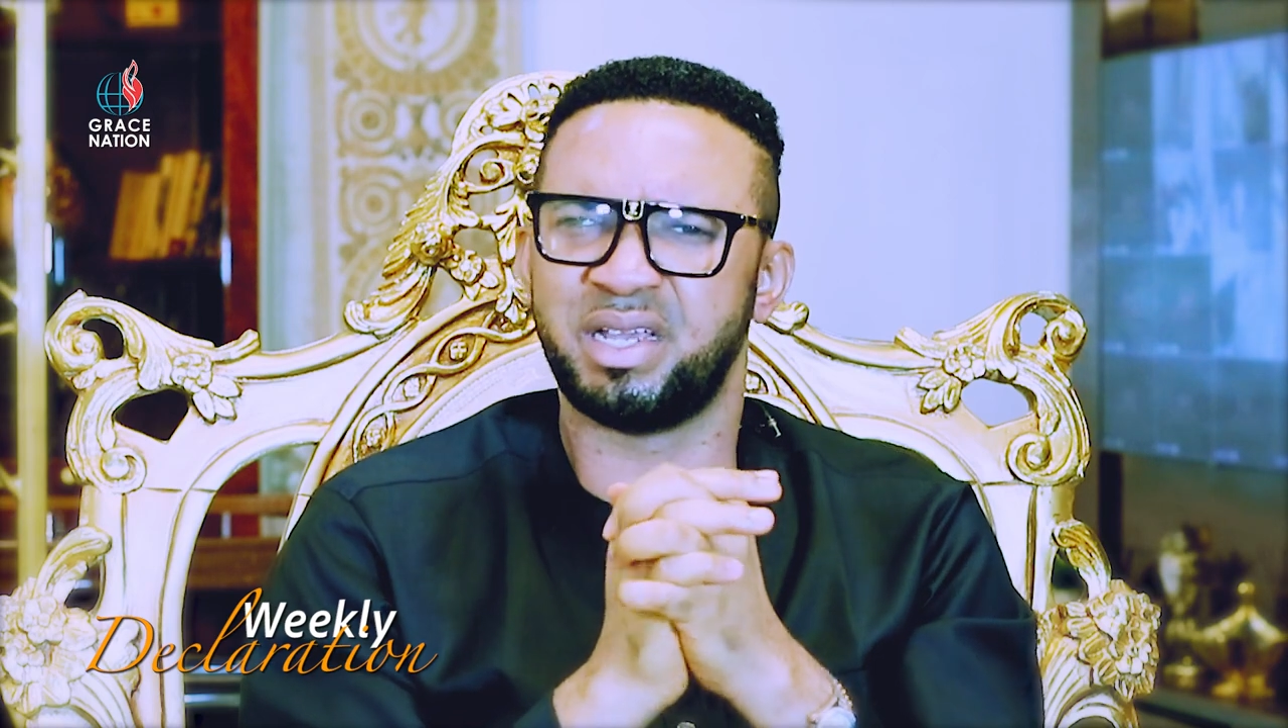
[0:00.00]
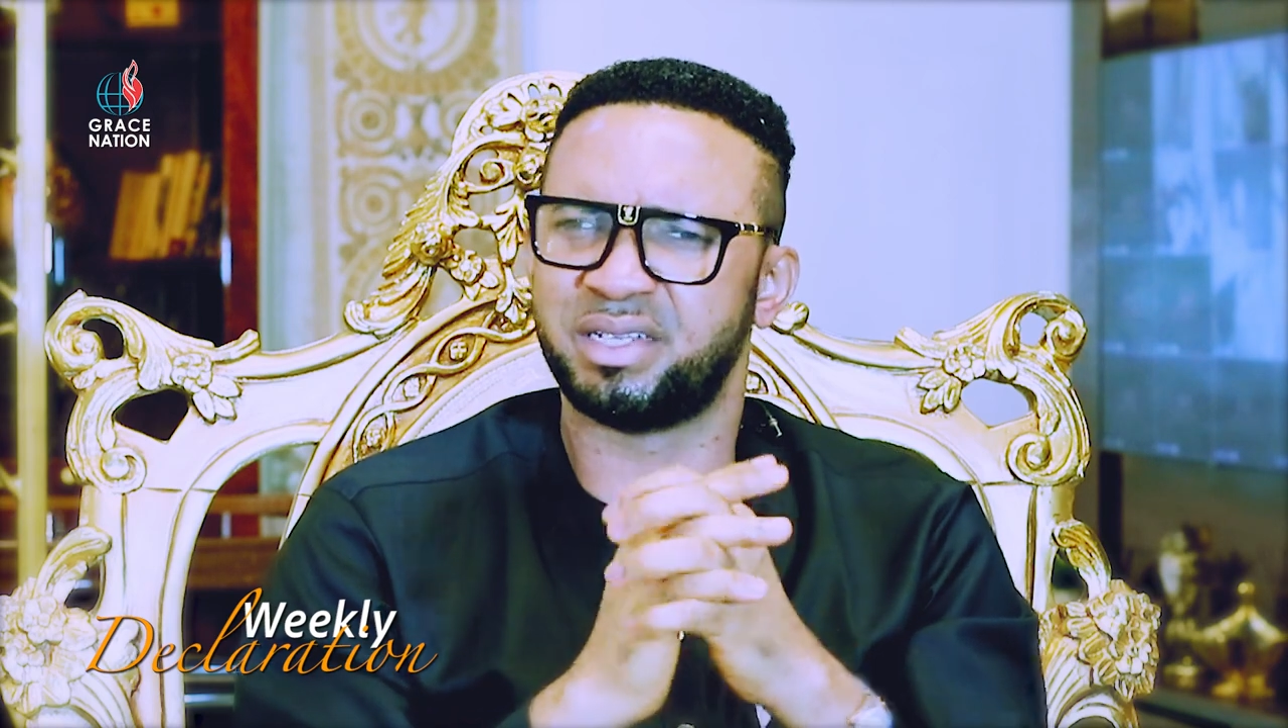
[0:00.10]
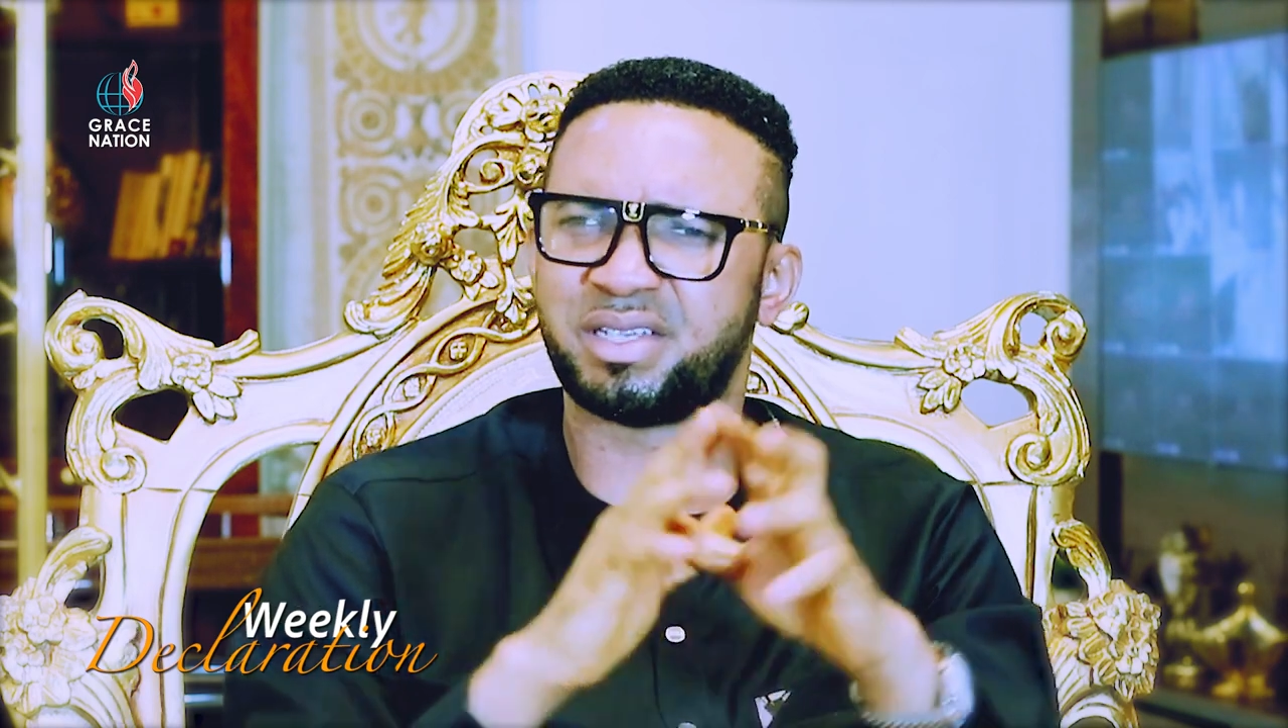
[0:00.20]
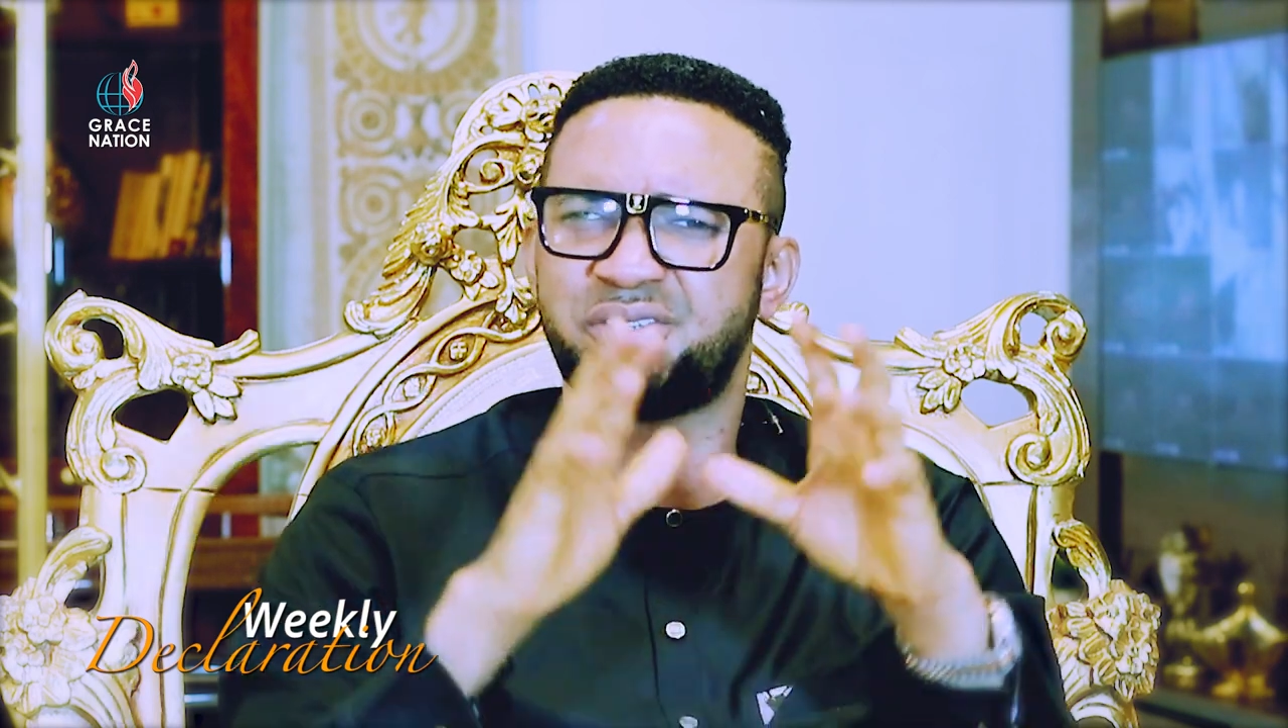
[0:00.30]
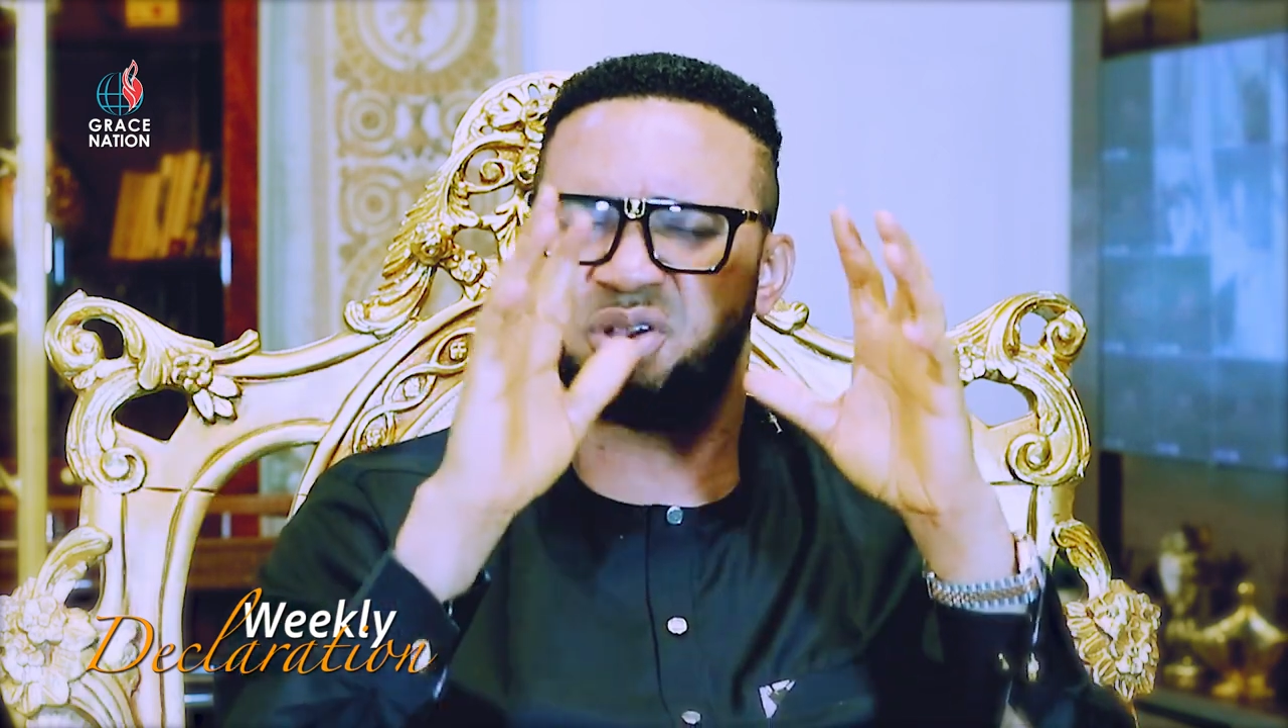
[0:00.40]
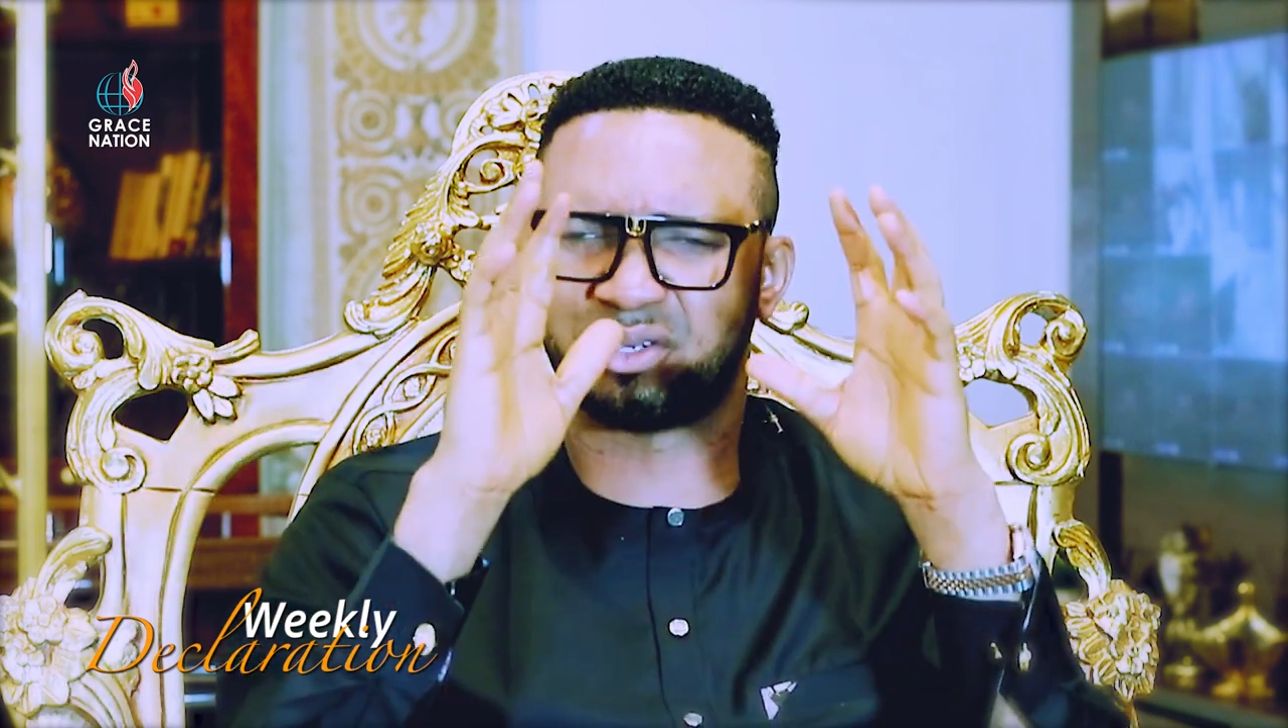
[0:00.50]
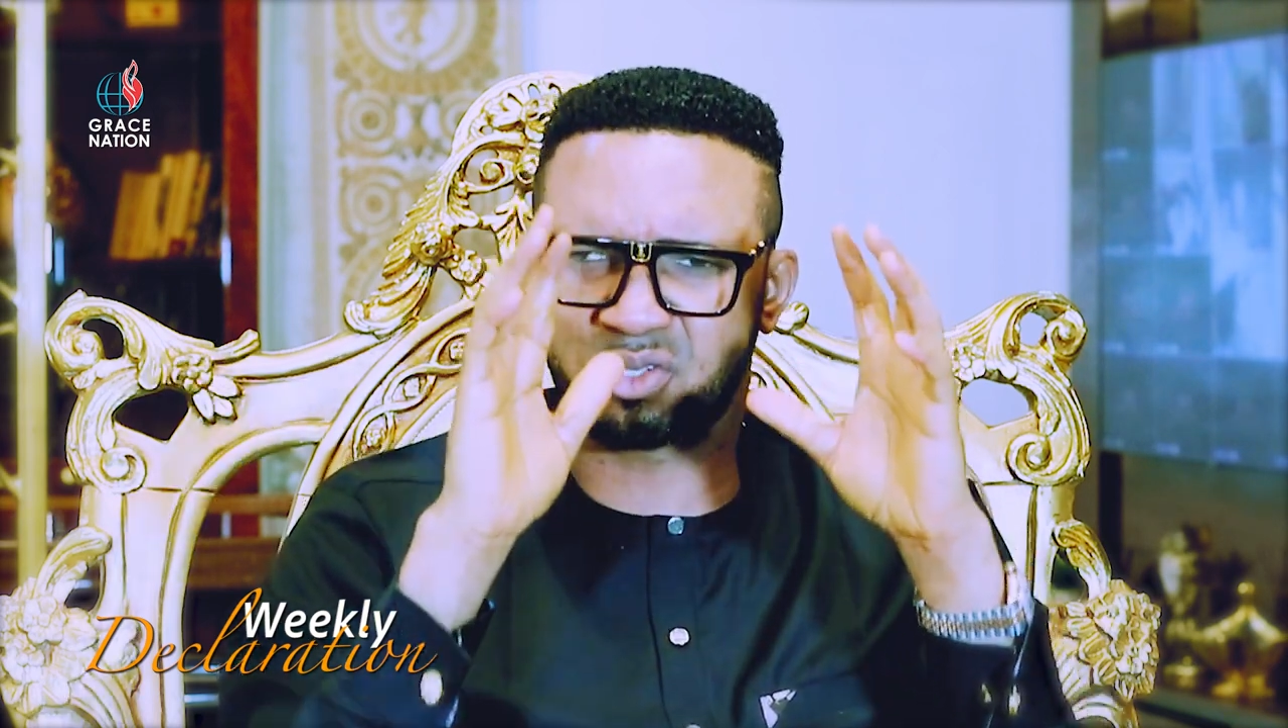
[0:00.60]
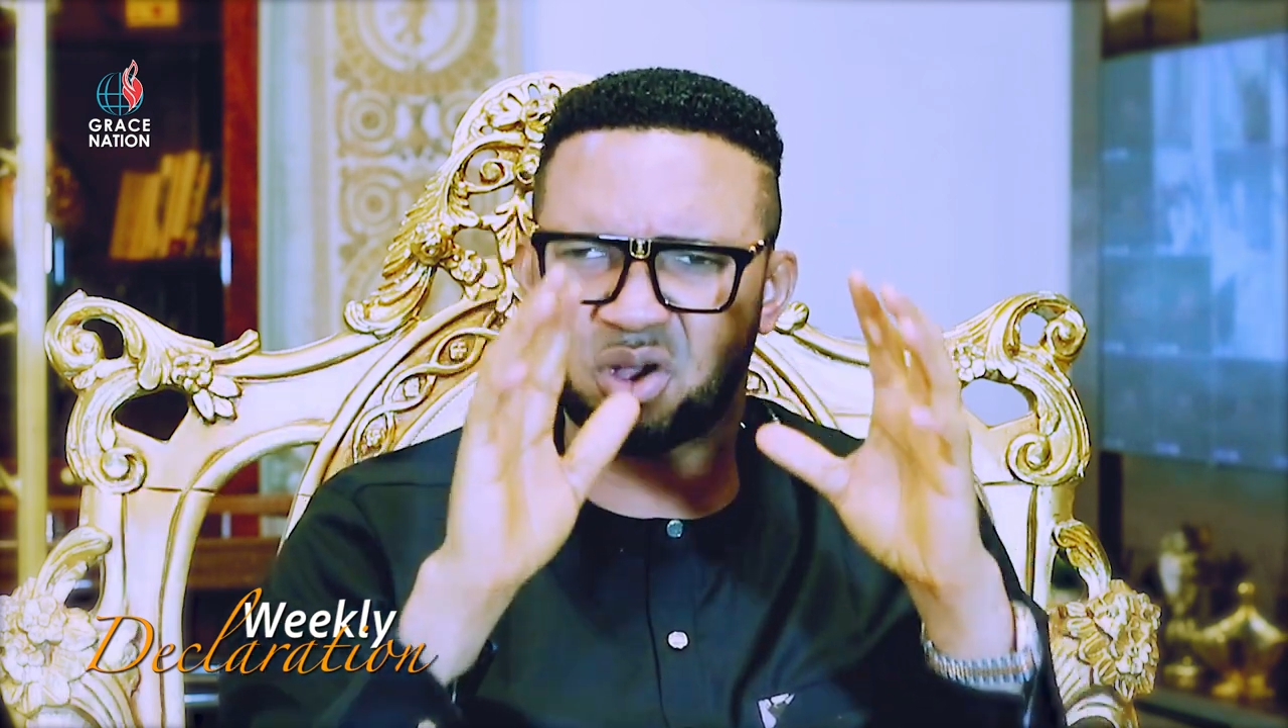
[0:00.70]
It is your